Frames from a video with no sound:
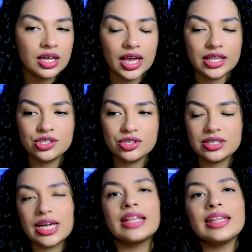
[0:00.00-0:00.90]
it's
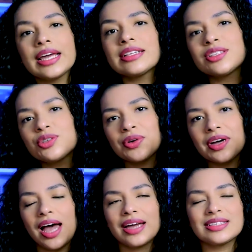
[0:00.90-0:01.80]
just an
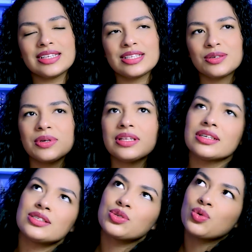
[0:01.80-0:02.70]
extra accessory that
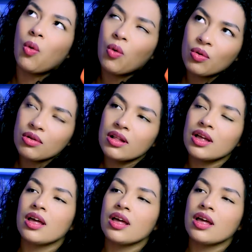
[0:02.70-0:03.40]
it's cool